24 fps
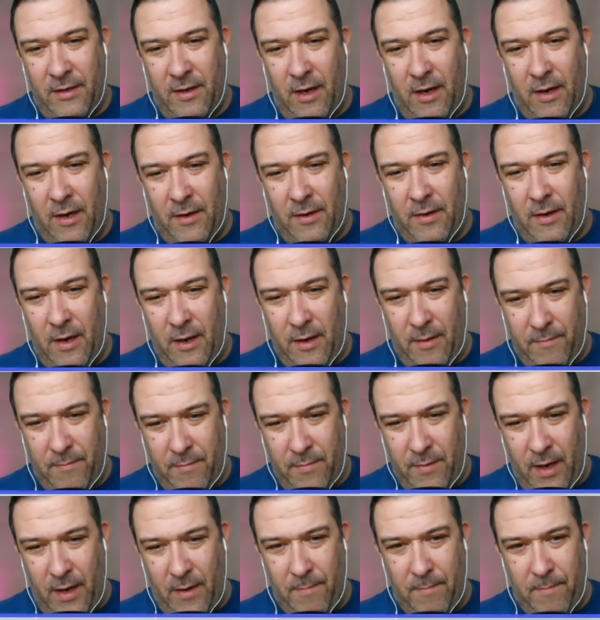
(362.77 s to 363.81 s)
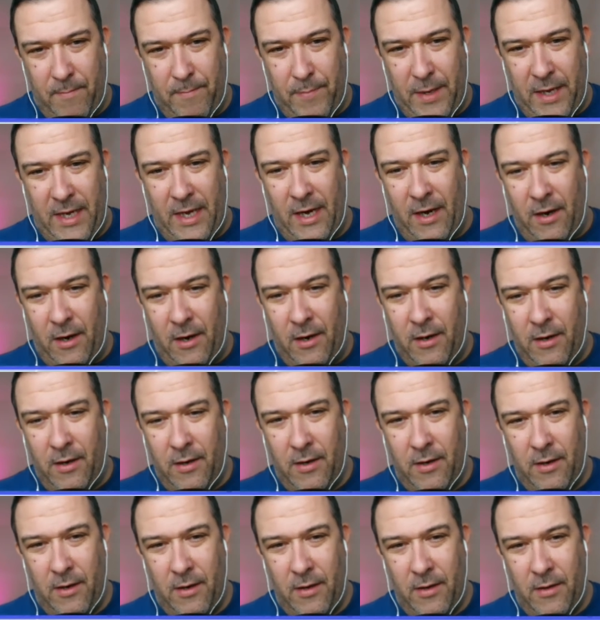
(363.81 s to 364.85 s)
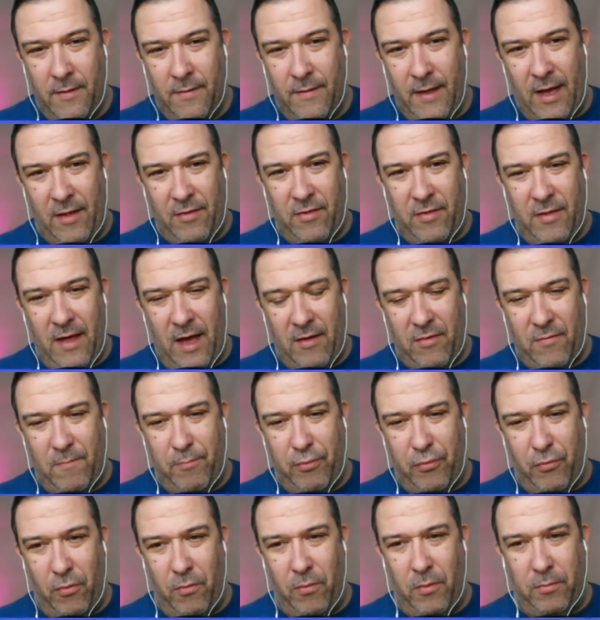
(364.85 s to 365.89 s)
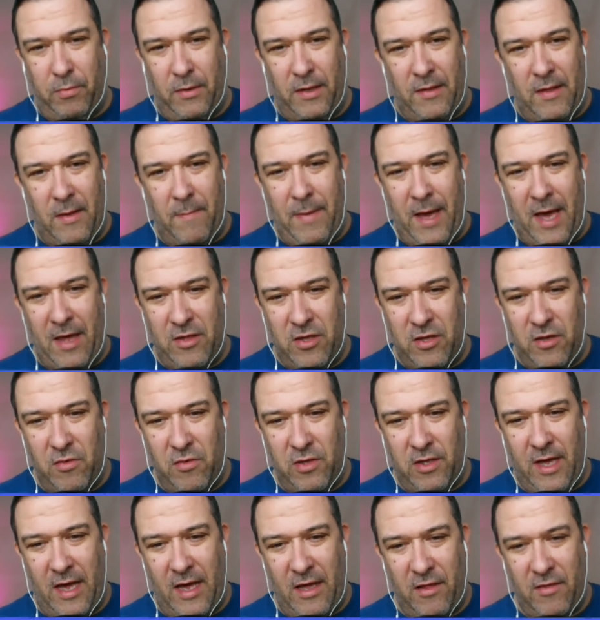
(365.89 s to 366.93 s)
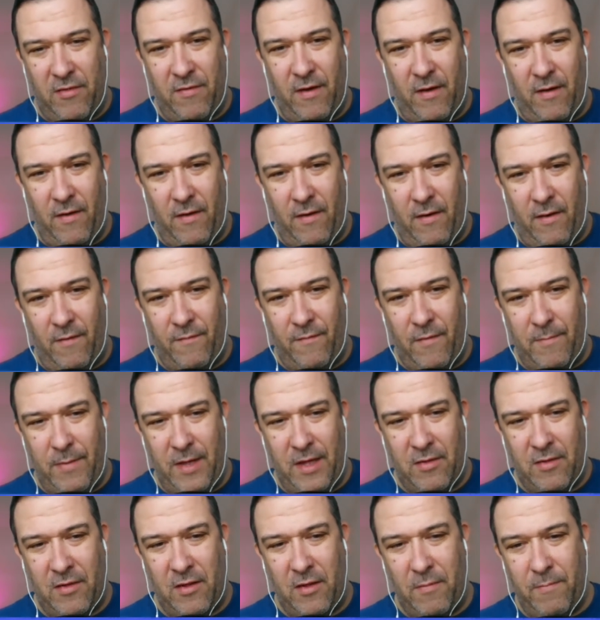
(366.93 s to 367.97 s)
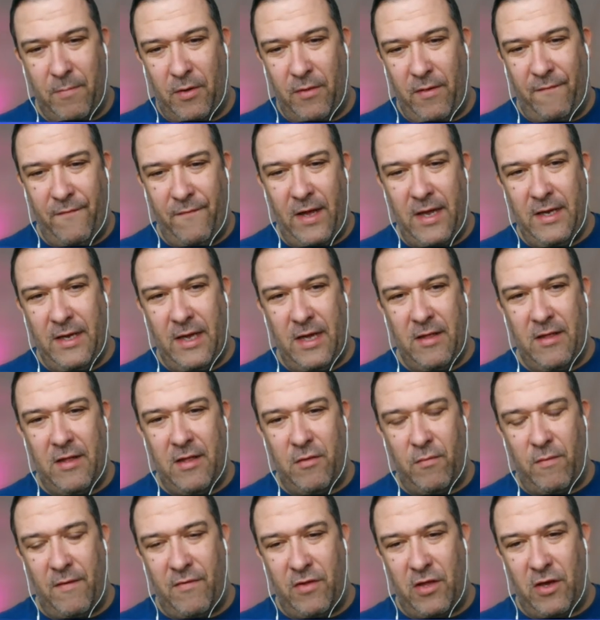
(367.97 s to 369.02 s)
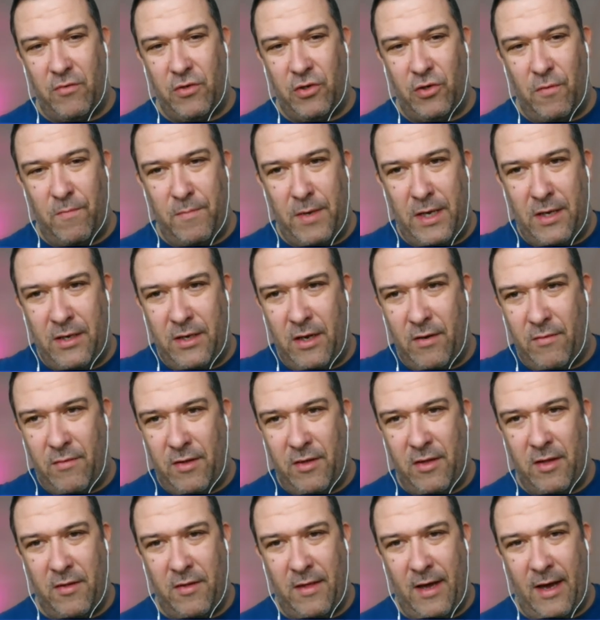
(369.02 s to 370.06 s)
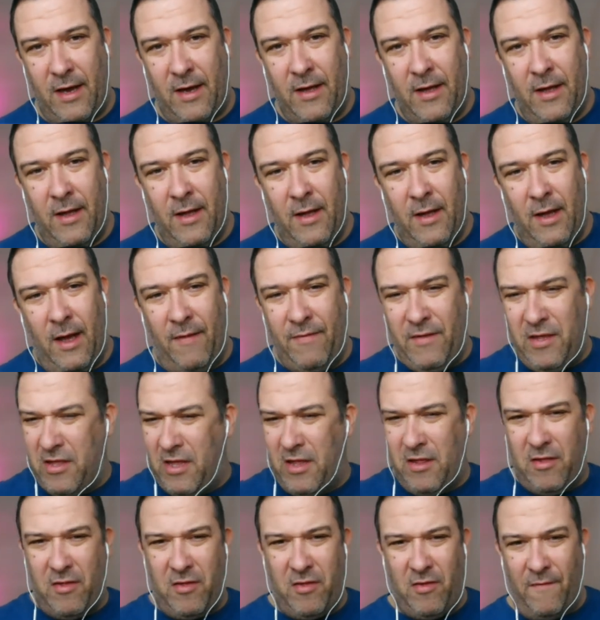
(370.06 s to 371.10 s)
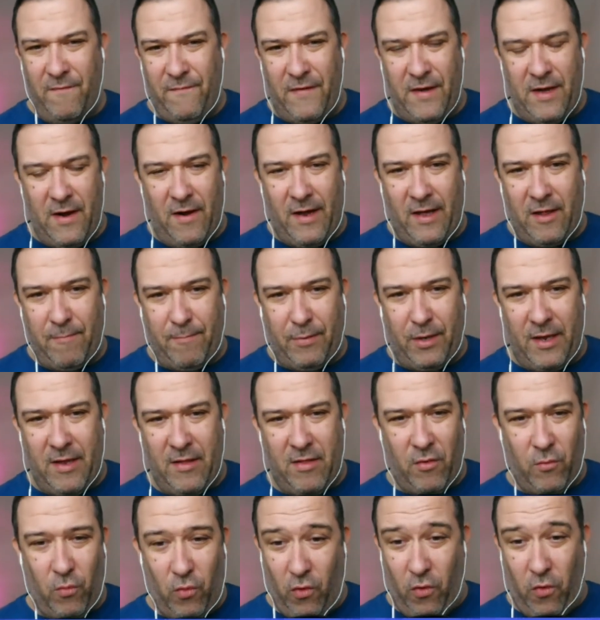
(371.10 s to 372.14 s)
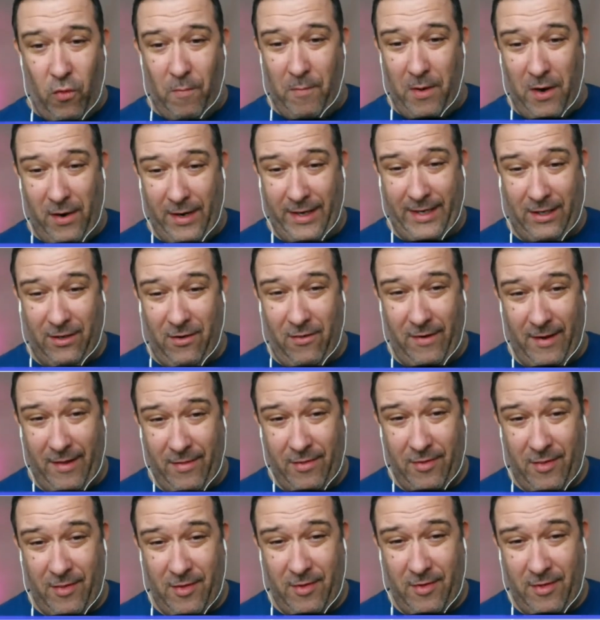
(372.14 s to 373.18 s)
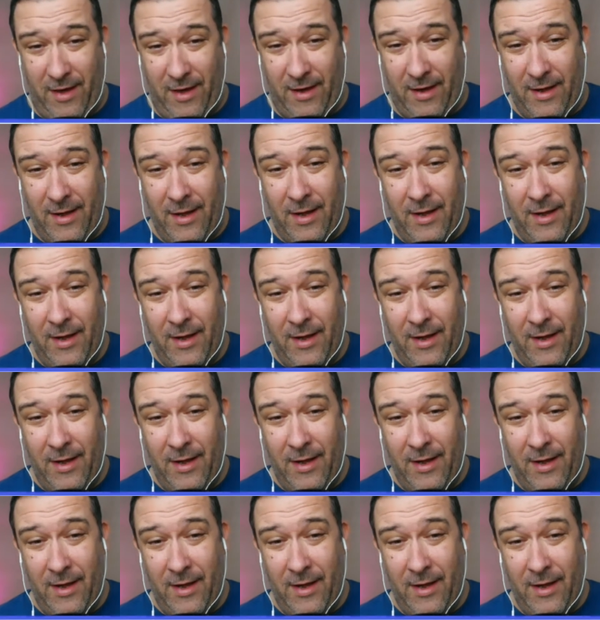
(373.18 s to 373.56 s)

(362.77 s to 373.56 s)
and PR. That's probably the best use case of a business. But the thing is with social media is that, and this is something I explain to all my clients, is that